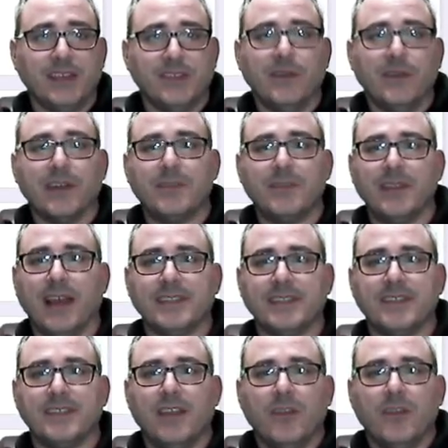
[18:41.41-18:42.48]
Too. It could be less,
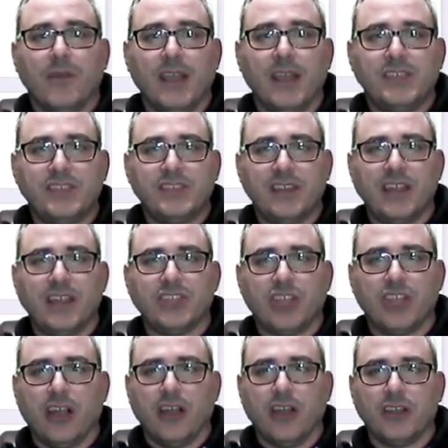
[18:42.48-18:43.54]
right? She's going to get
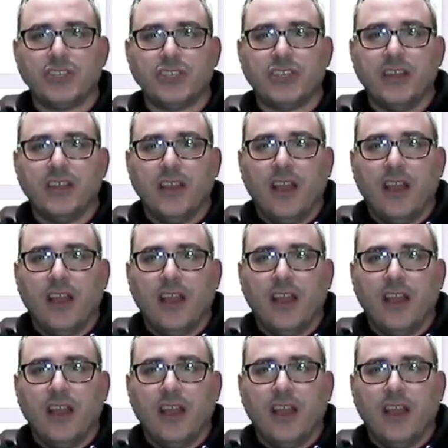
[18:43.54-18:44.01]
charged